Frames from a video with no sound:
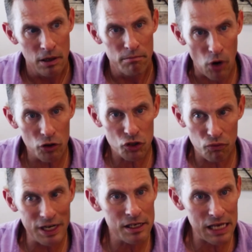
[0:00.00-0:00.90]
Most
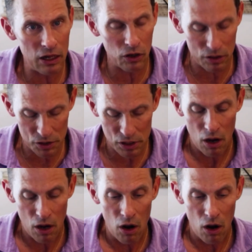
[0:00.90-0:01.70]
resellers